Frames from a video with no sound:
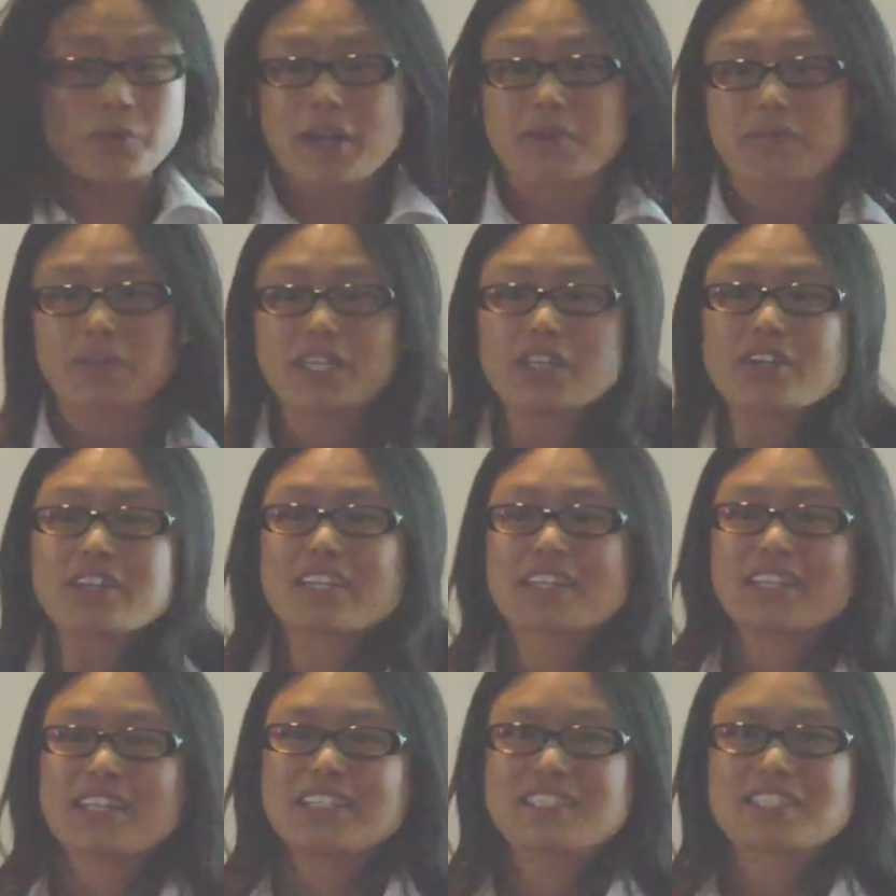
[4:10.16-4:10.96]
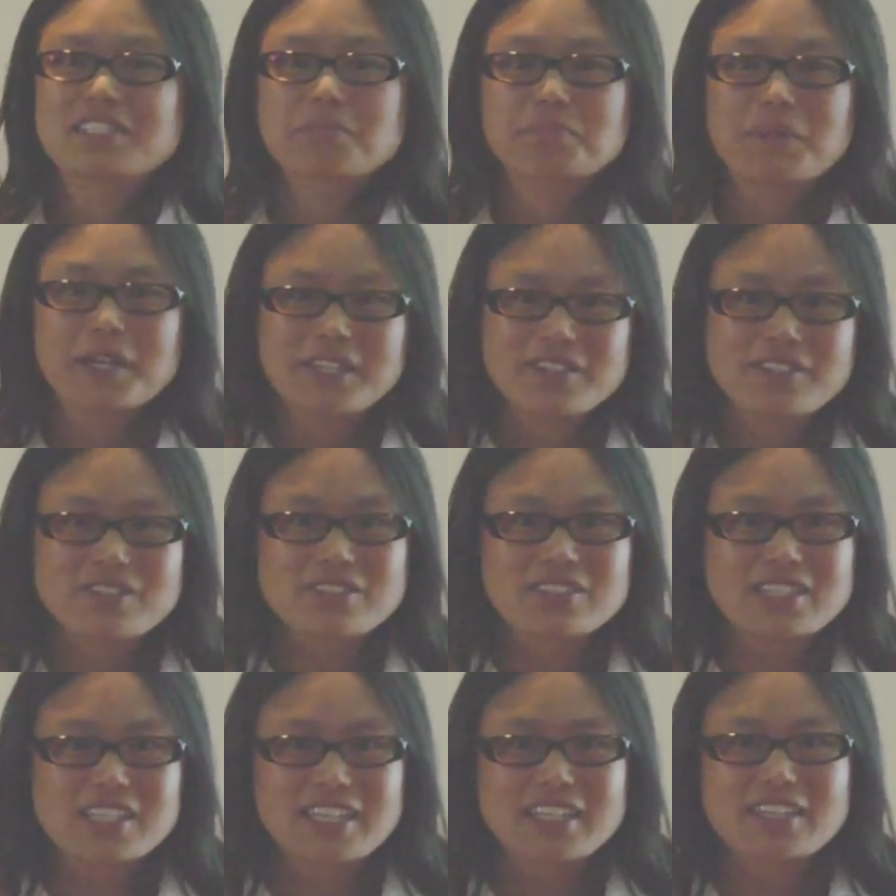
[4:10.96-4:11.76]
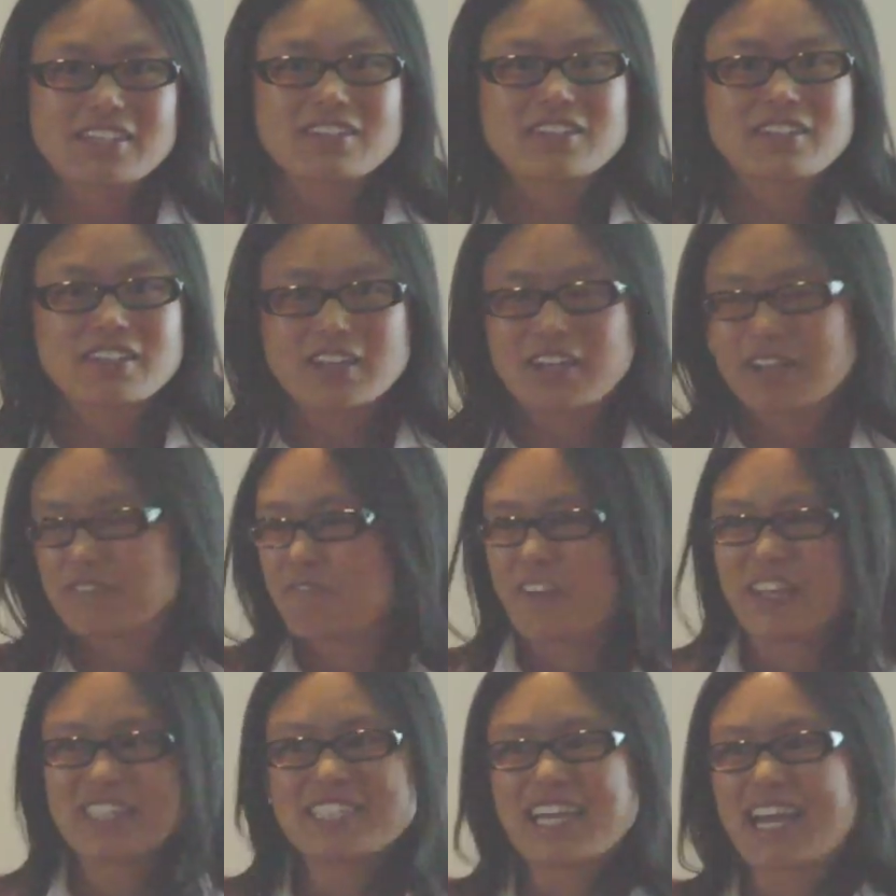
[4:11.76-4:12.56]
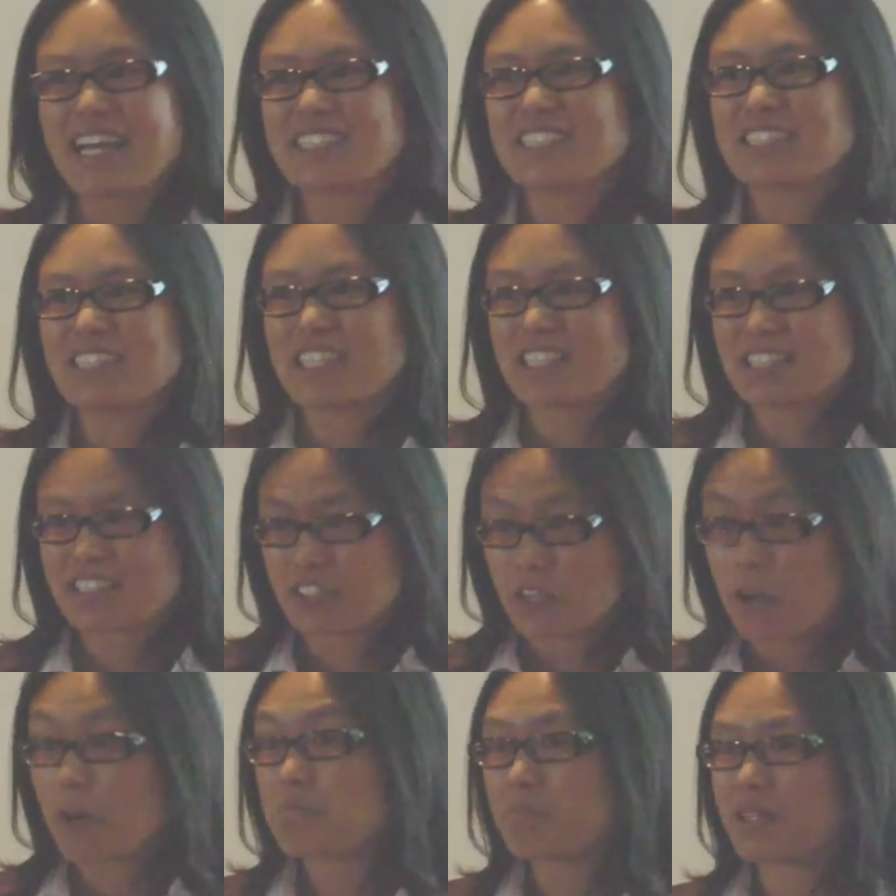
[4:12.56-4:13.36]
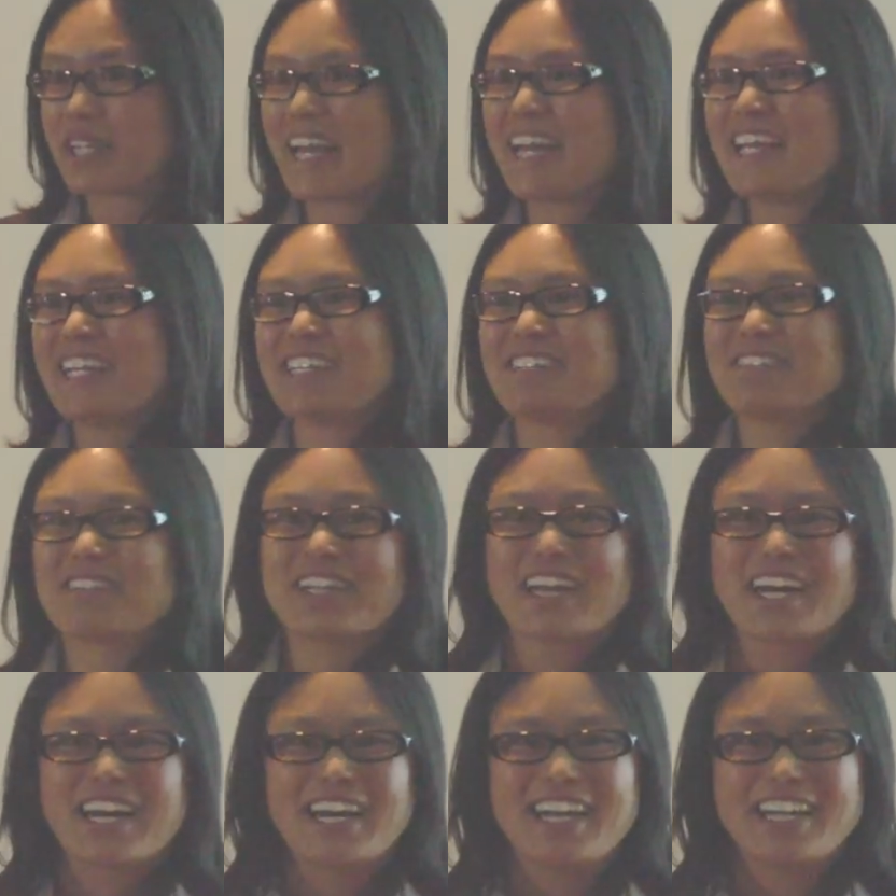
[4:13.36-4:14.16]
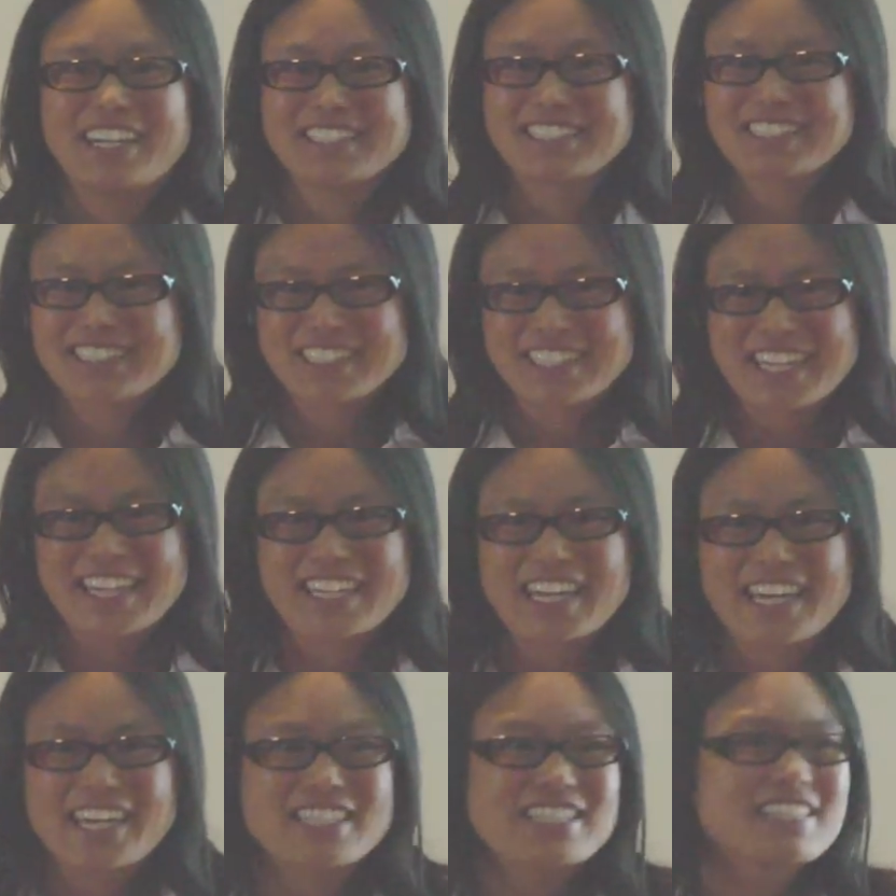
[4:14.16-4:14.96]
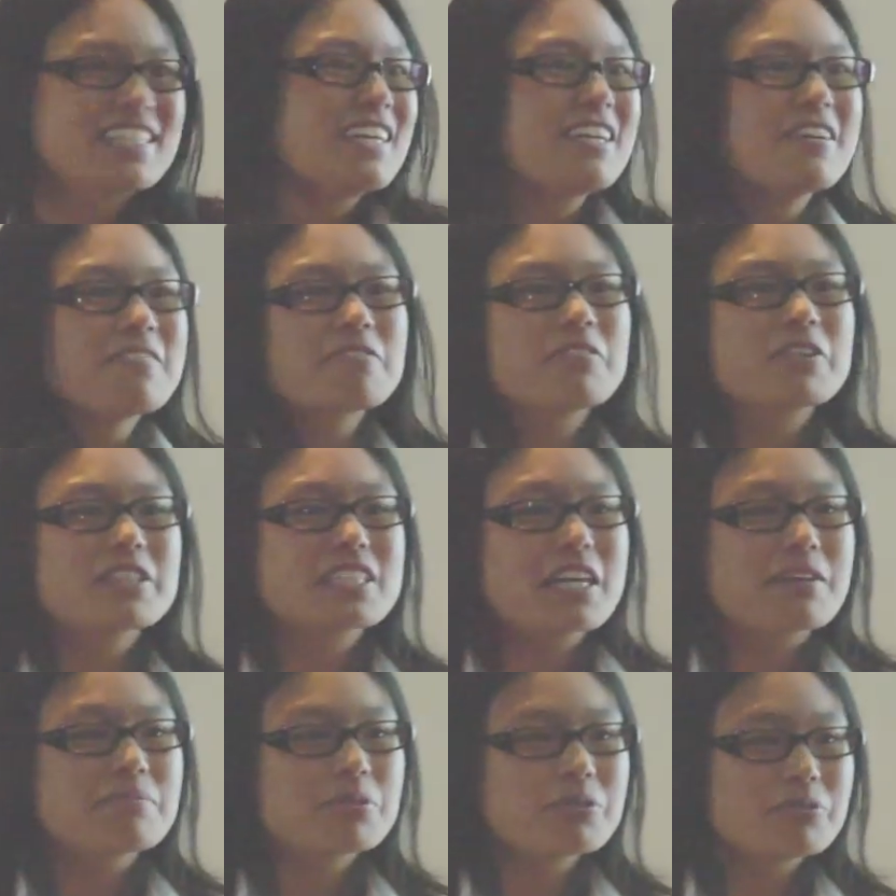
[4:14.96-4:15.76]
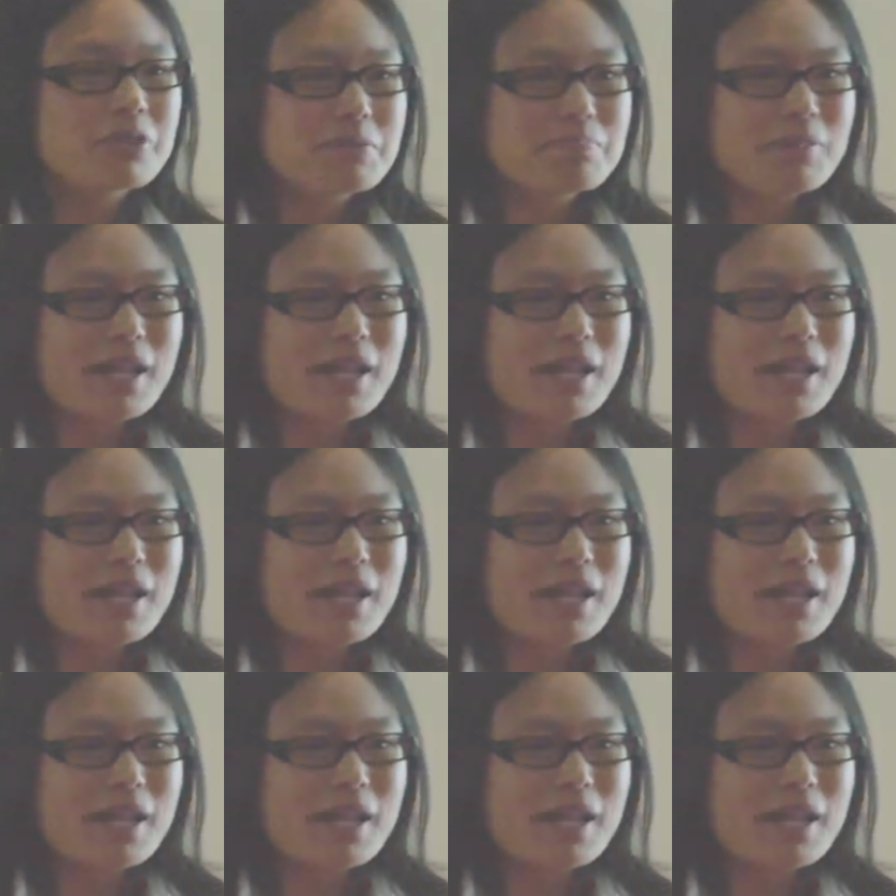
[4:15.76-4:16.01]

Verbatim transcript: way we look at these is by using fantastic, complicated uh, techniques. For example, we